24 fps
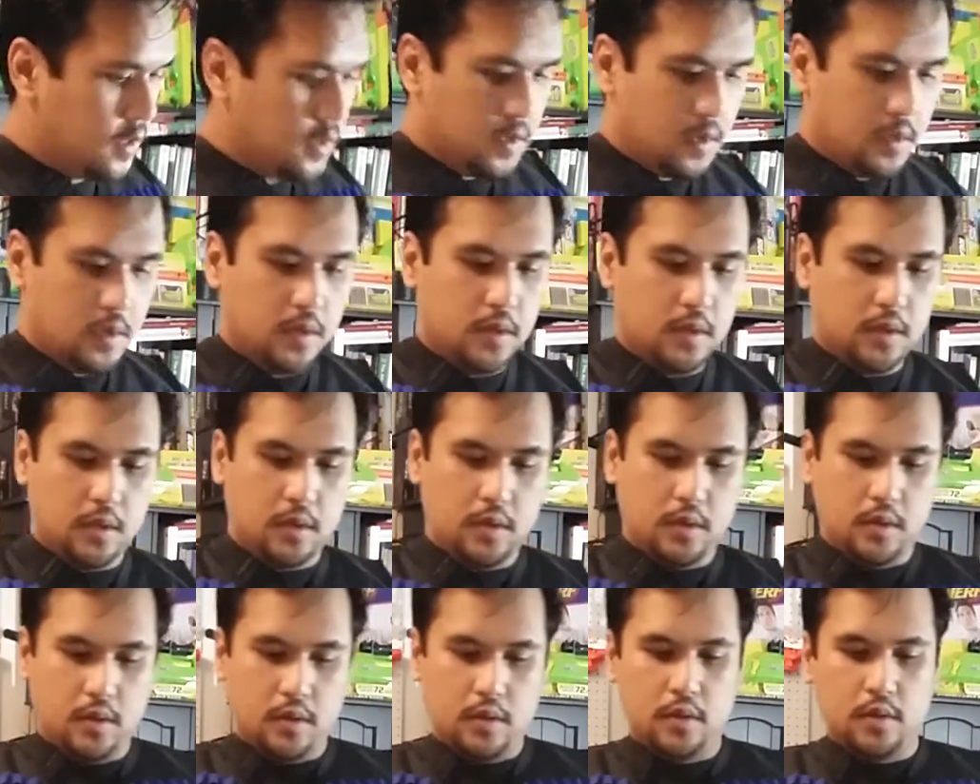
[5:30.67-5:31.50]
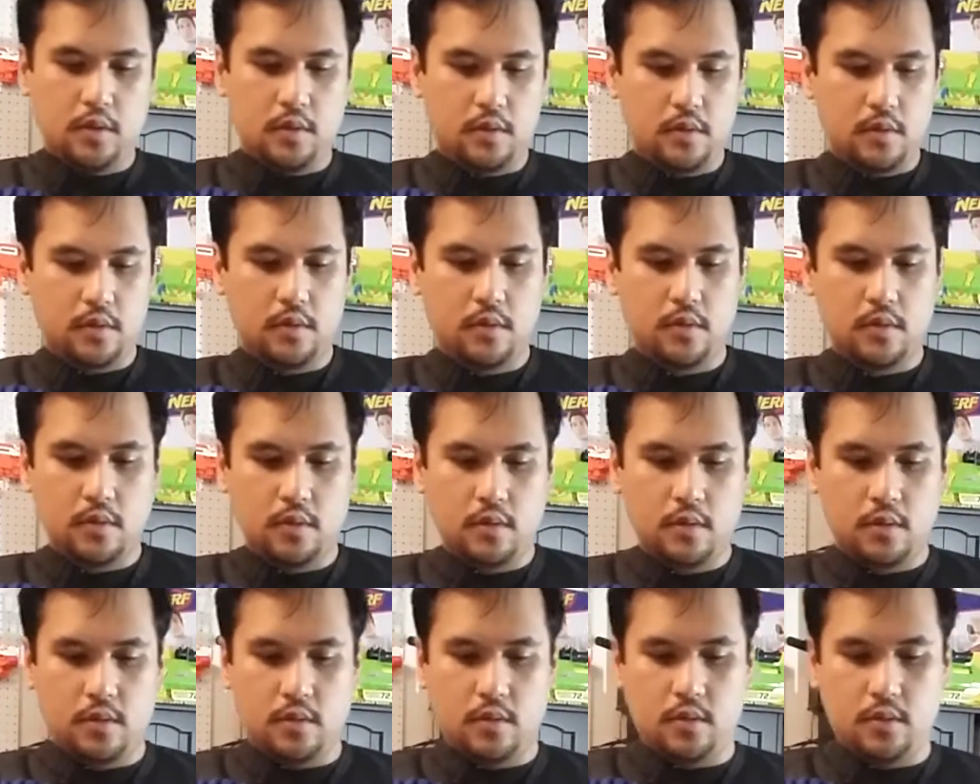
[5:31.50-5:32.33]

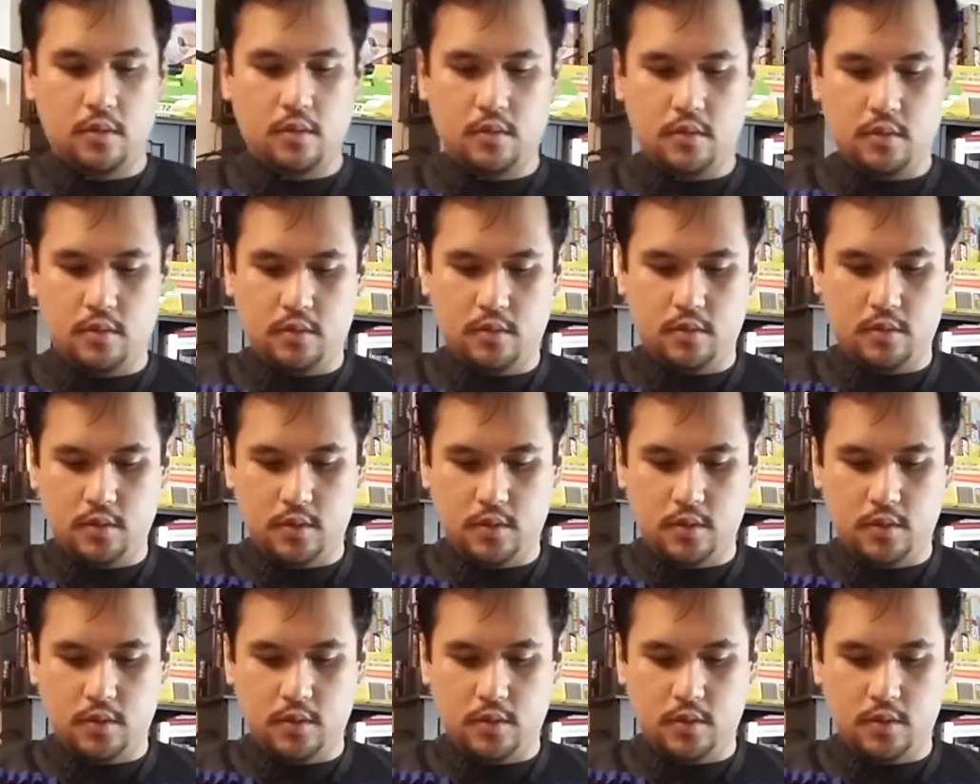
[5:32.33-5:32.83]
Nobody speaks.